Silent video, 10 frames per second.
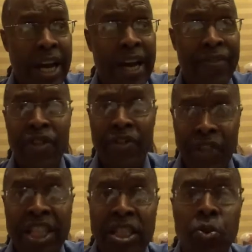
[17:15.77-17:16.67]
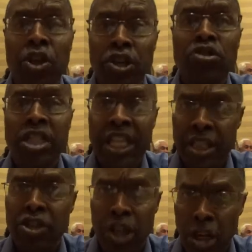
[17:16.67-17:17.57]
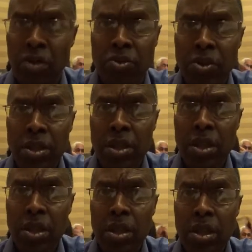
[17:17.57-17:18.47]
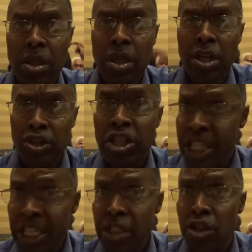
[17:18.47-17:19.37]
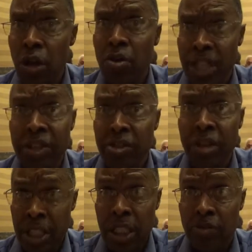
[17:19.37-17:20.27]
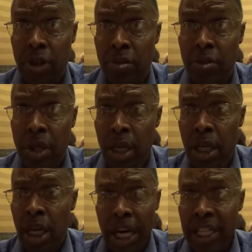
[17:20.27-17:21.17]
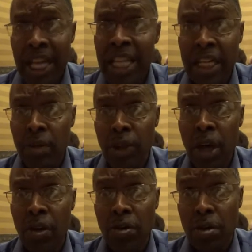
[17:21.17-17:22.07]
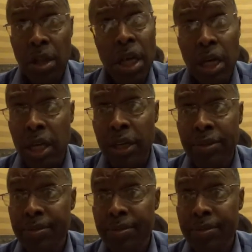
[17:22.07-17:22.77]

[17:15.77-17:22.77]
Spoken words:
And that's where you set the tone. You set the tone in the dressing room. And I let them know, look,